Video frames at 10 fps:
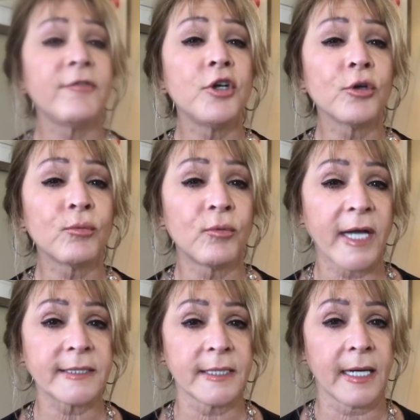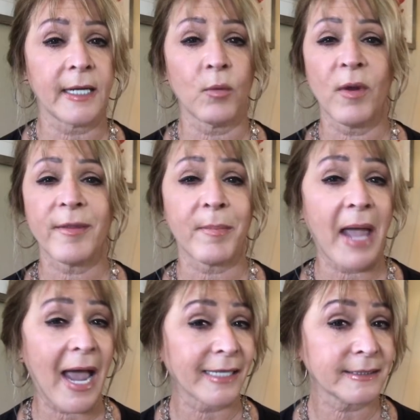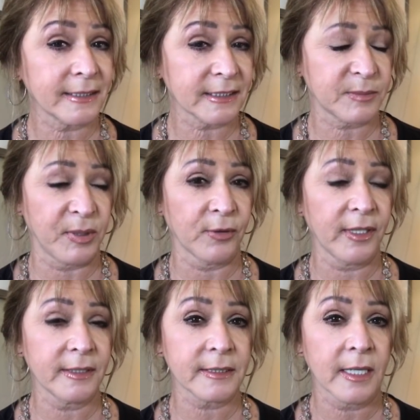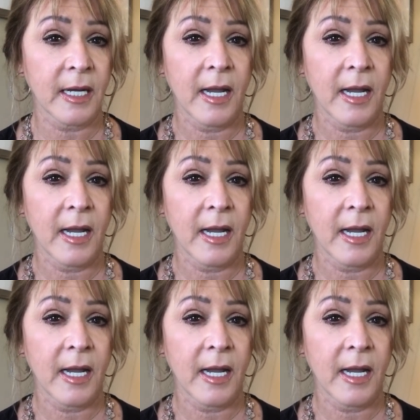if you're resonating with a past experience,